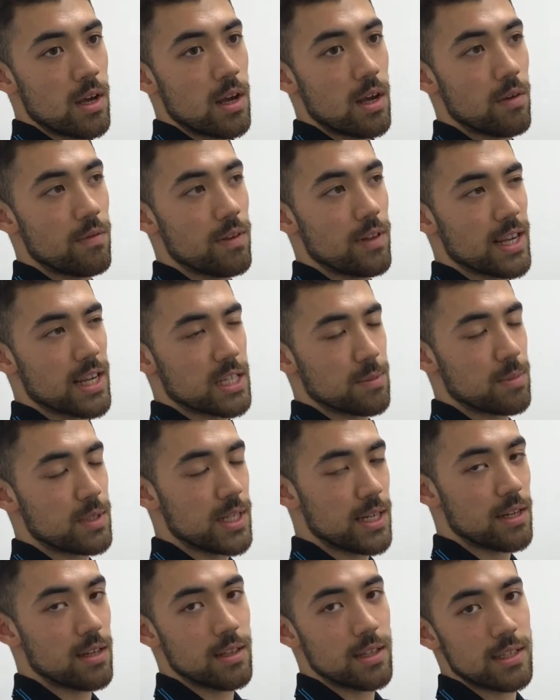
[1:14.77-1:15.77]
I'll feel like it's a
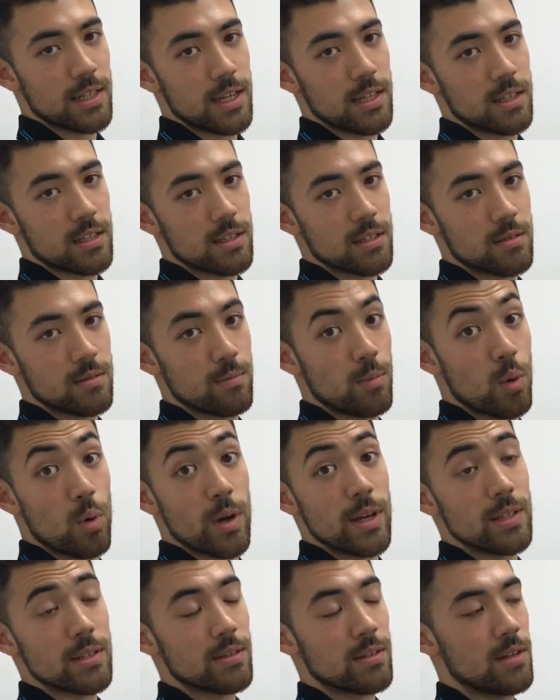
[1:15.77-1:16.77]
particularly tense
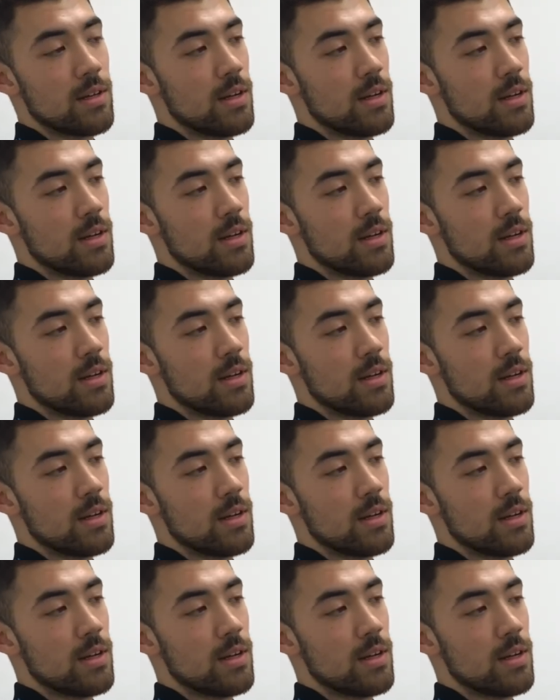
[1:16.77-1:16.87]
point.